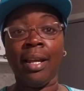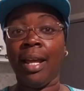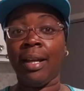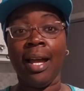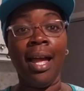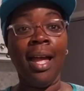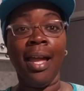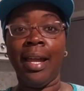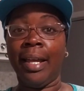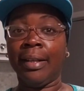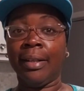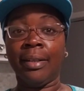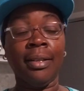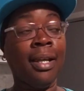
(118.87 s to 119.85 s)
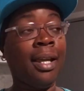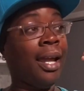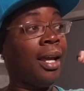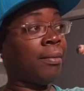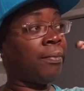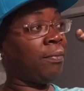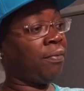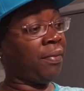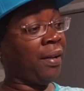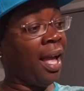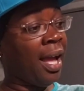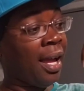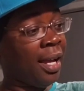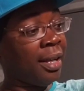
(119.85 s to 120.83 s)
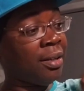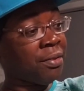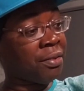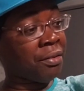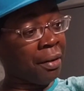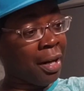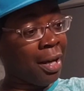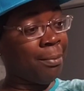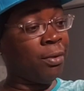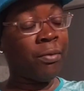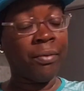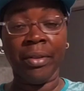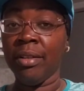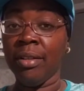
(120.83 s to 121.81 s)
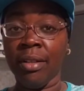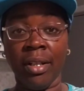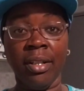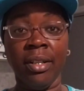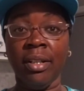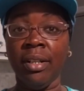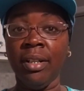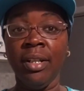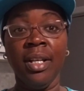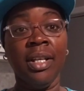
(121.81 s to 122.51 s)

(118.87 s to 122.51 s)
Like, I had had them fine, scrambled real good.